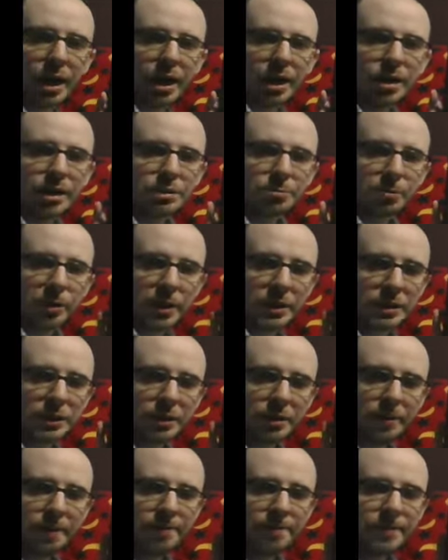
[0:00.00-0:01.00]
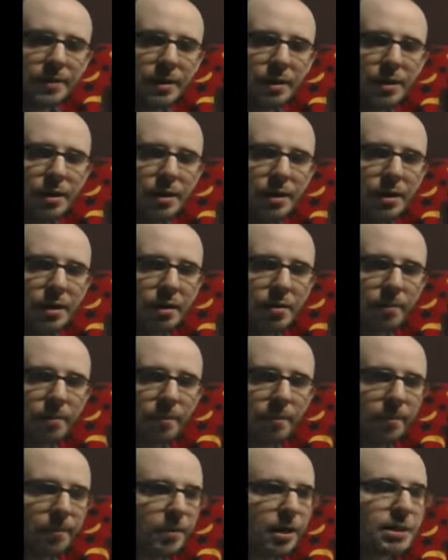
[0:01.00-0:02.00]
expression.
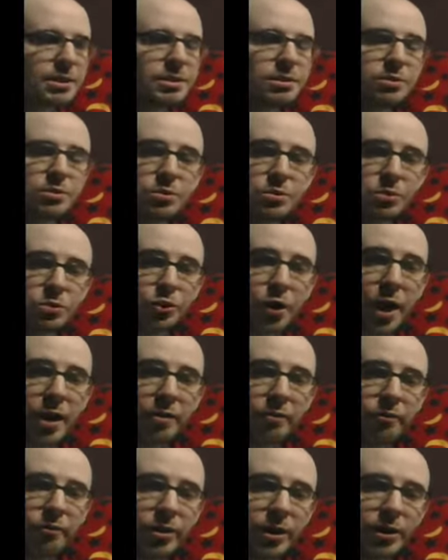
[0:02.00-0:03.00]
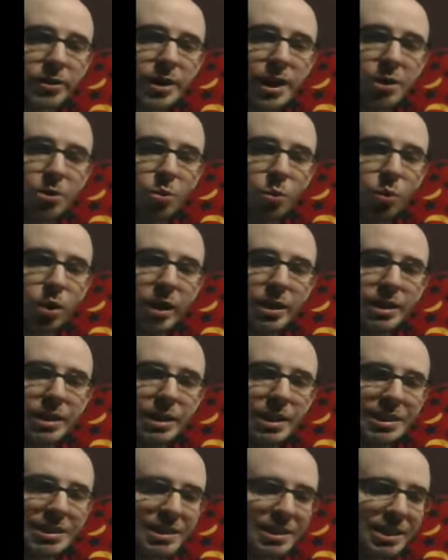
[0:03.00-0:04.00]
Let's try to figure out what
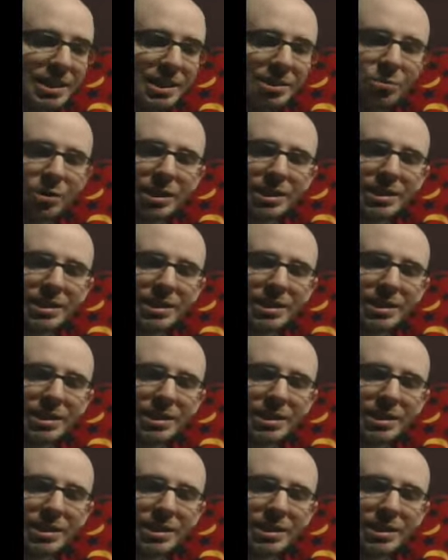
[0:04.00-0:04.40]
is a